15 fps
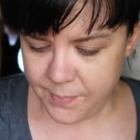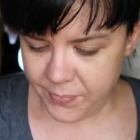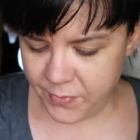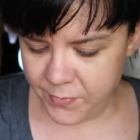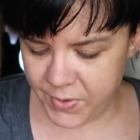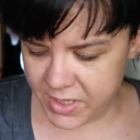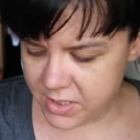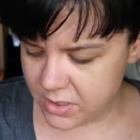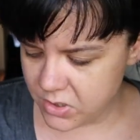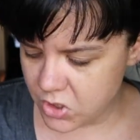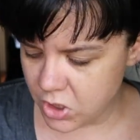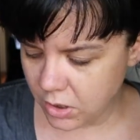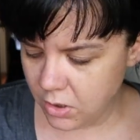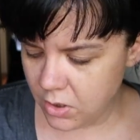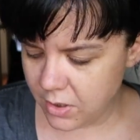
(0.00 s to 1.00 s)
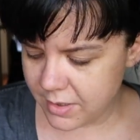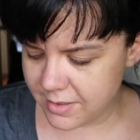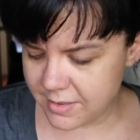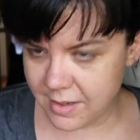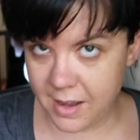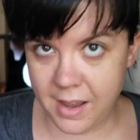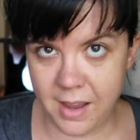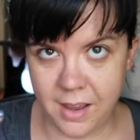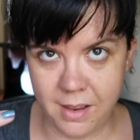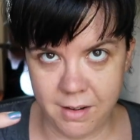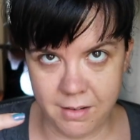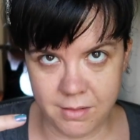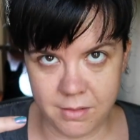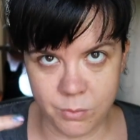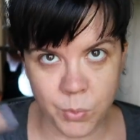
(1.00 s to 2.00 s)
vintage looks
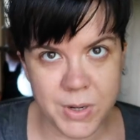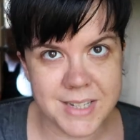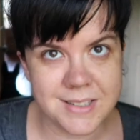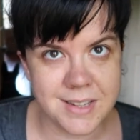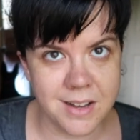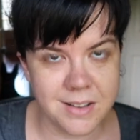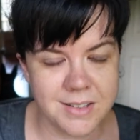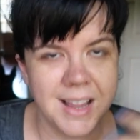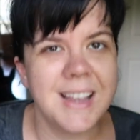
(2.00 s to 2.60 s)
and resell,